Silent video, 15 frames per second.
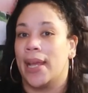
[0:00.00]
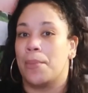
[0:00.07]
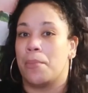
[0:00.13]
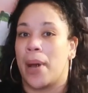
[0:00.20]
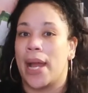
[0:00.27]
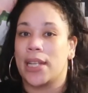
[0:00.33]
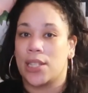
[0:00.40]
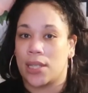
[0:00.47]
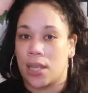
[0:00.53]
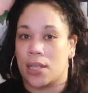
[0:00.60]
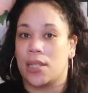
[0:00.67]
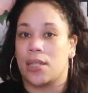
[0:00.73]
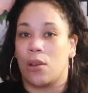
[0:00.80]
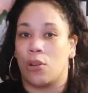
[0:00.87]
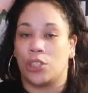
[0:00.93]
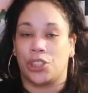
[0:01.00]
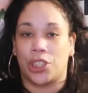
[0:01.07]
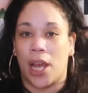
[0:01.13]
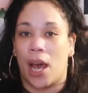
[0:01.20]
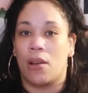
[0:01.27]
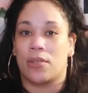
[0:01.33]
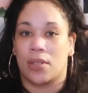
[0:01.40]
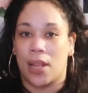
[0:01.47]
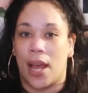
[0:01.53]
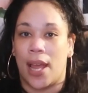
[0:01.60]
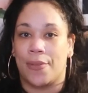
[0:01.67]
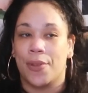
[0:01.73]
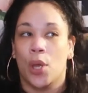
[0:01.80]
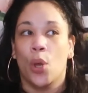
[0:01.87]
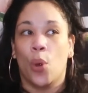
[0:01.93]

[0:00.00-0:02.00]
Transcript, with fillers: in my son's or child's life